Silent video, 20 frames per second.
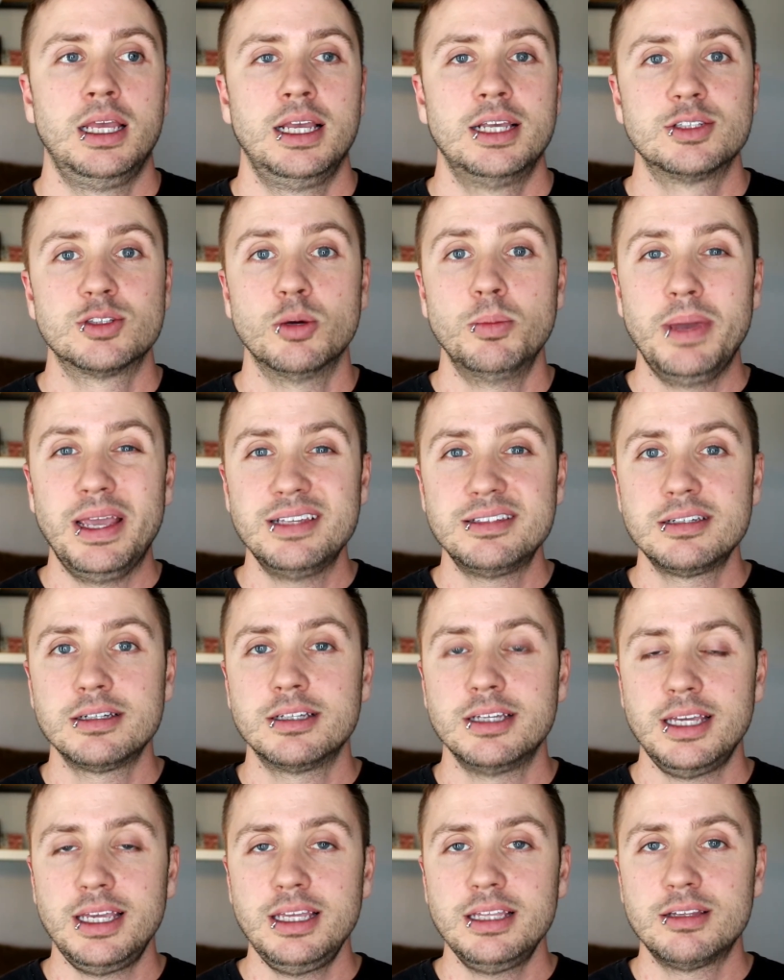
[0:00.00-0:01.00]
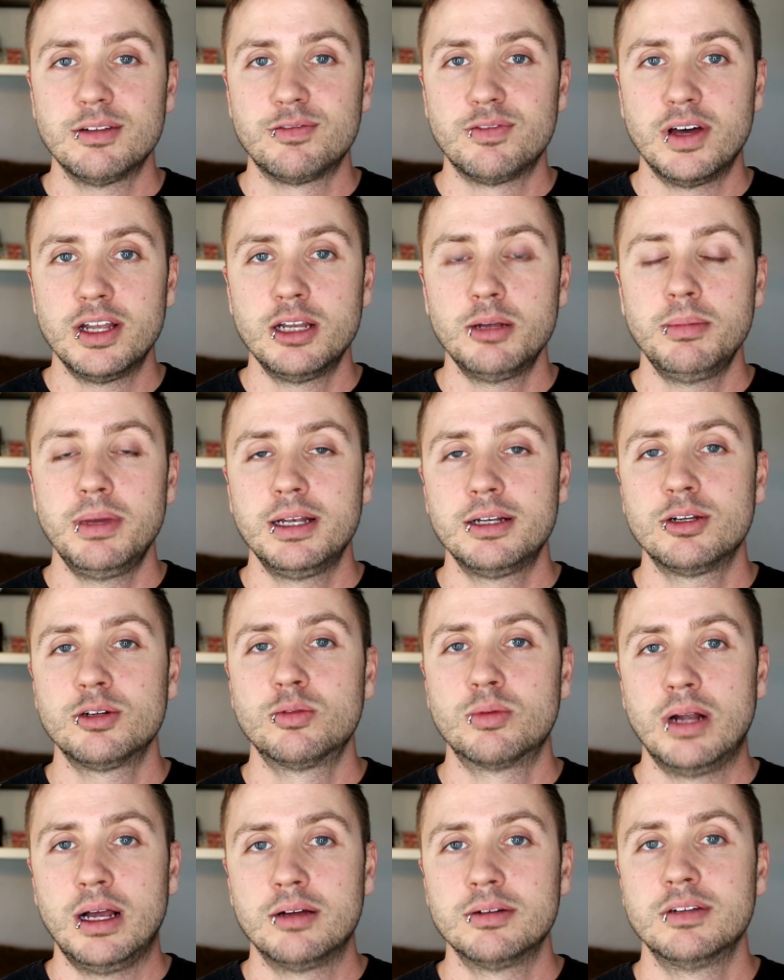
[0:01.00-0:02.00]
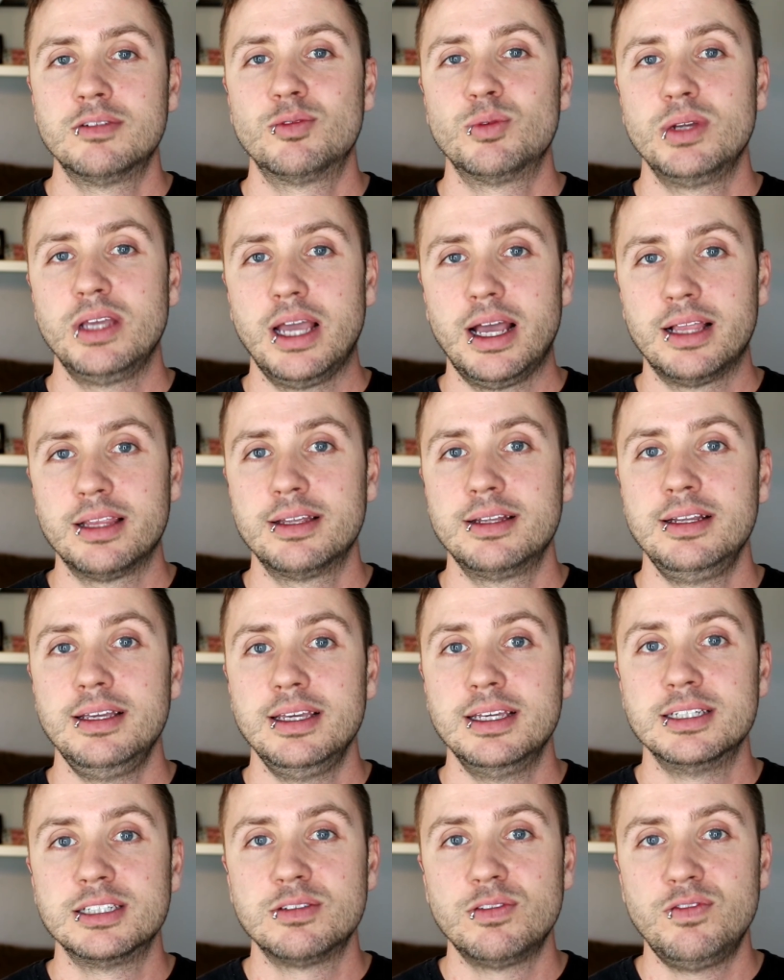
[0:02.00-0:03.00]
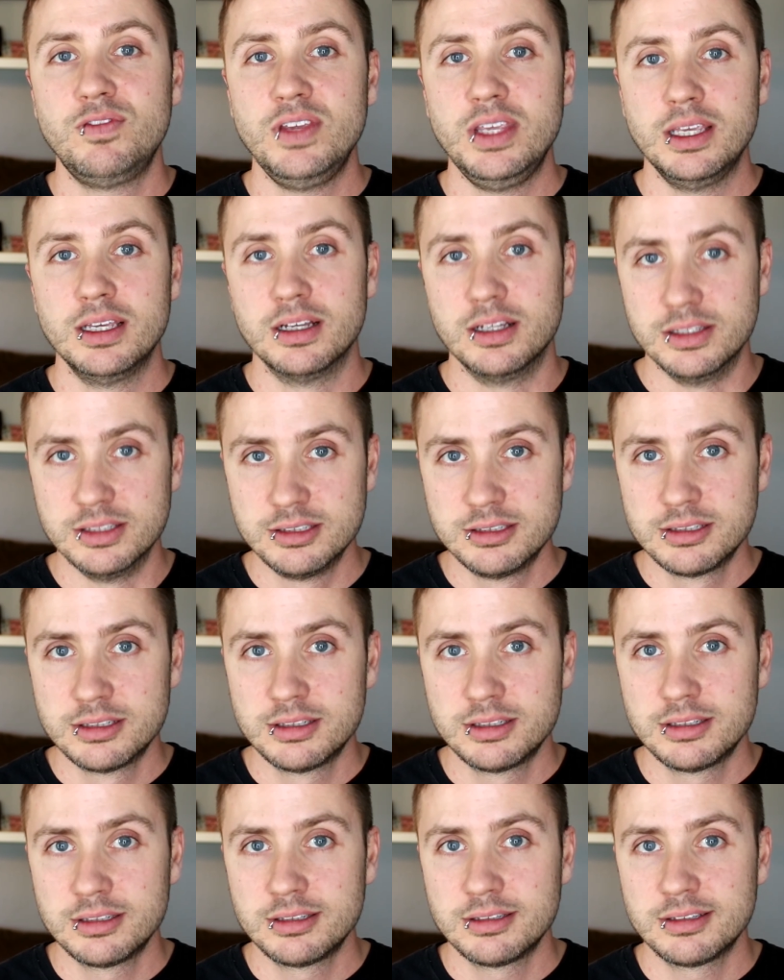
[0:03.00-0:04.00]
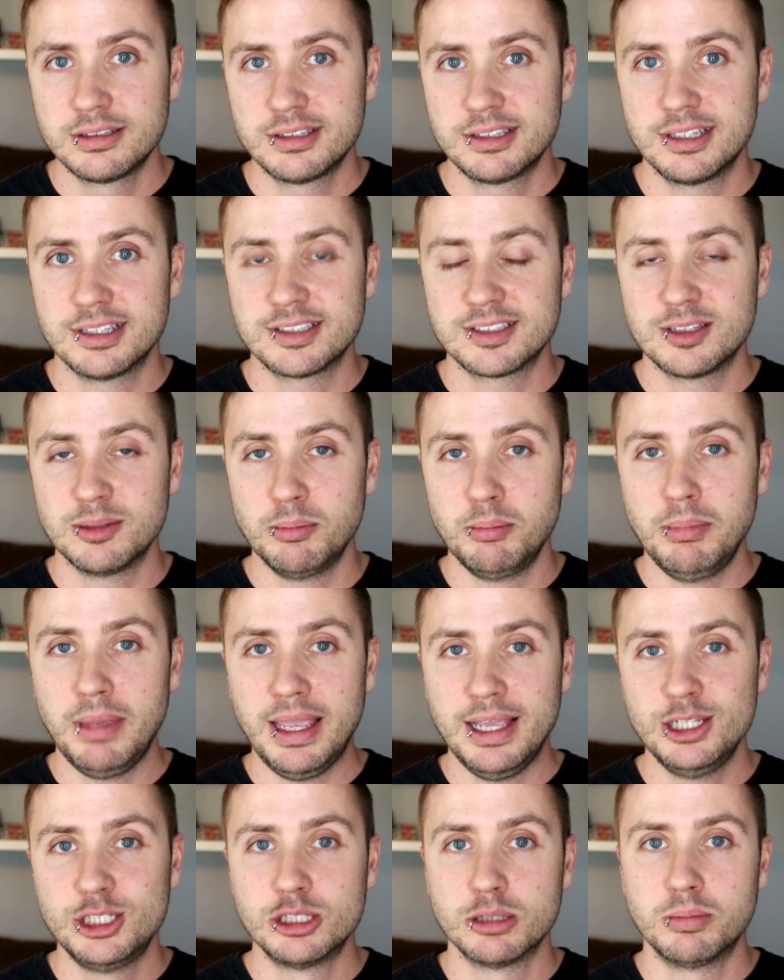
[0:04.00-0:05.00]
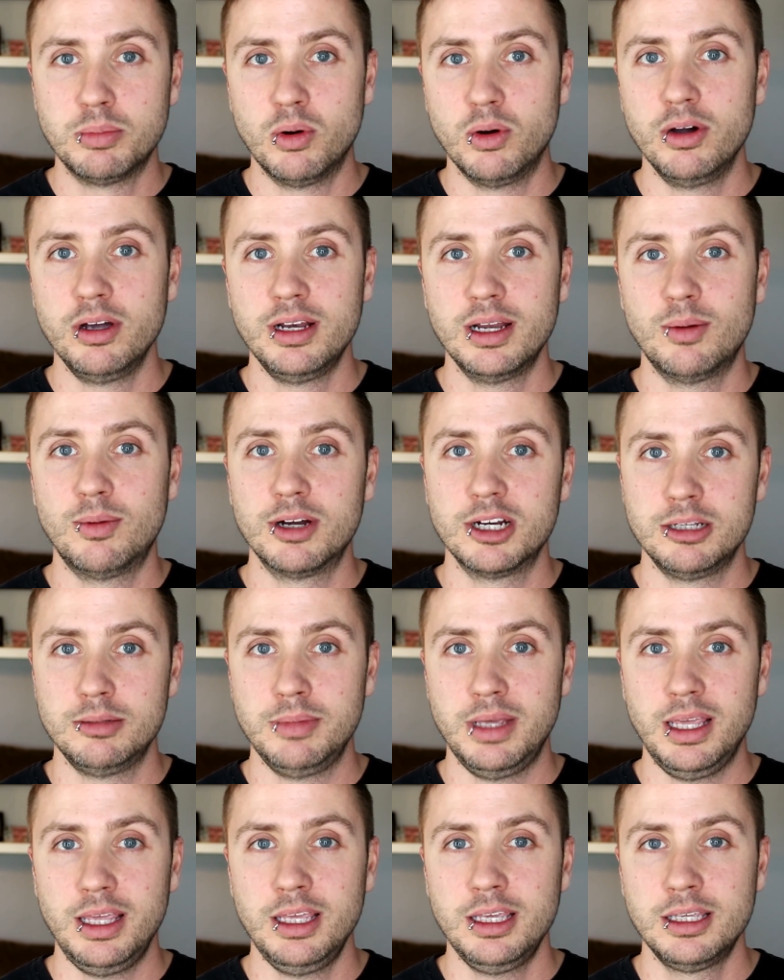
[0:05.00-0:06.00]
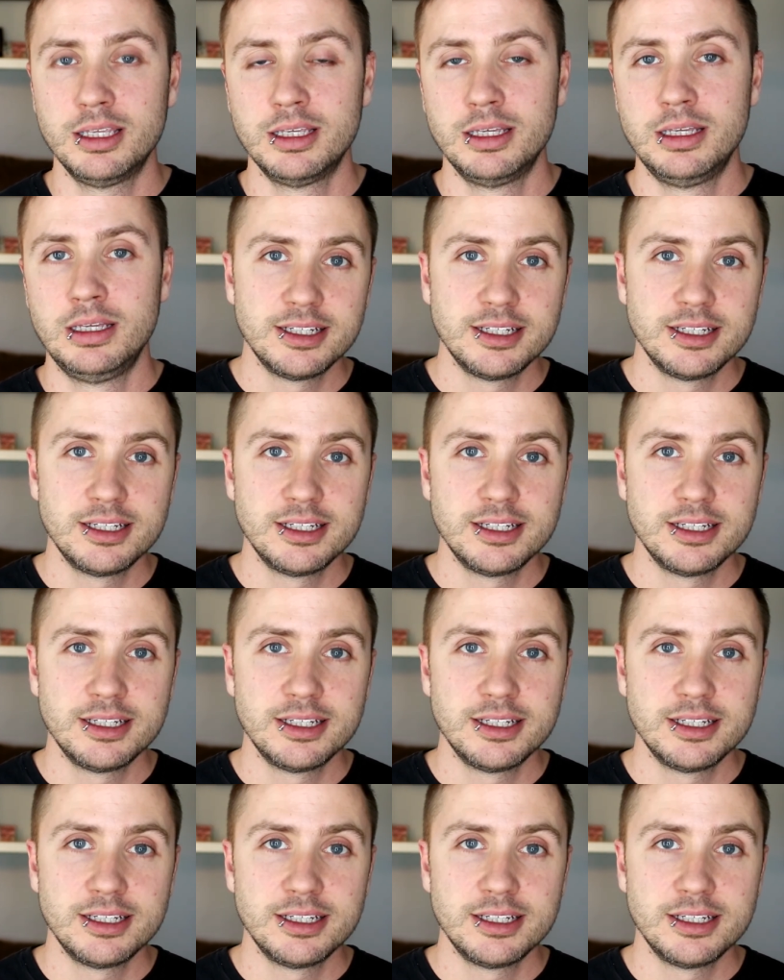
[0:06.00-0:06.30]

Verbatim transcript: so basically, the fundamental ground of reality is fields. That's the major point I want to make.